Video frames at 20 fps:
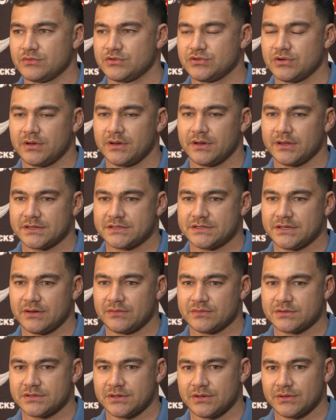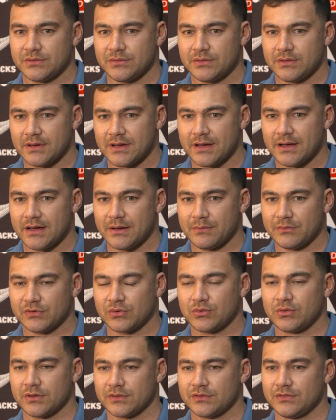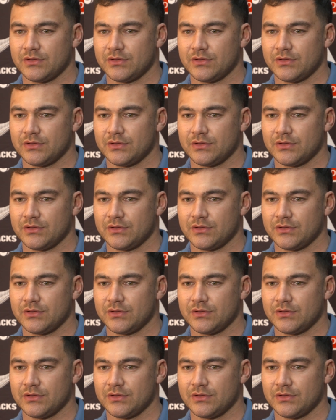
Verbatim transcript: um, trying to excel. So um, it's a quick